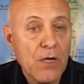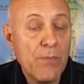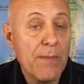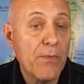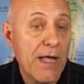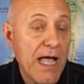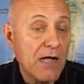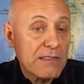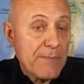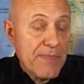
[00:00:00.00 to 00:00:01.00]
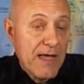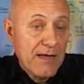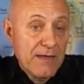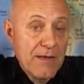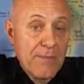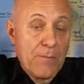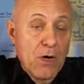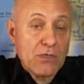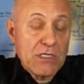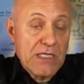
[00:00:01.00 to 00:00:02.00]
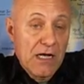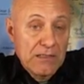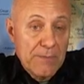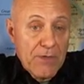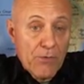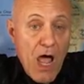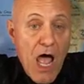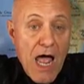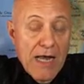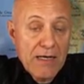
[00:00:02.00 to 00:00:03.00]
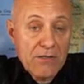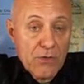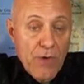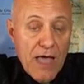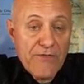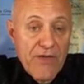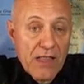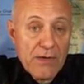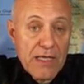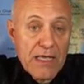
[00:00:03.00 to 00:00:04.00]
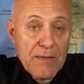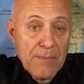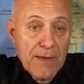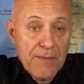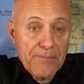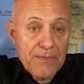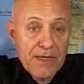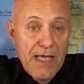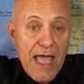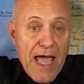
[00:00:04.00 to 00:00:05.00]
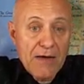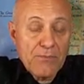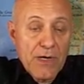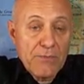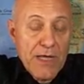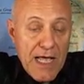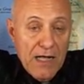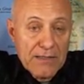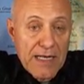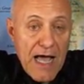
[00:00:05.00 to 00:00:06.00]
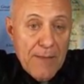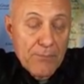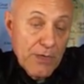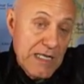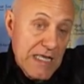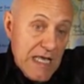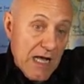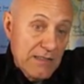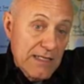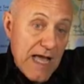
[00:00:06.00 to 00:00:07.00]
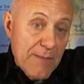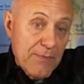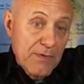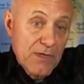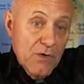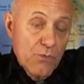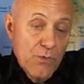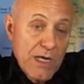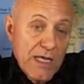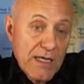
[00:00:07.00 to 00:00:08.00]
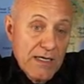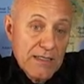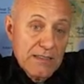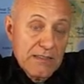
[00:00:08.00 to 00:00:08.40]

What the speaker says: Remember, Moses held up the rod of Elohim. And when he held it up, we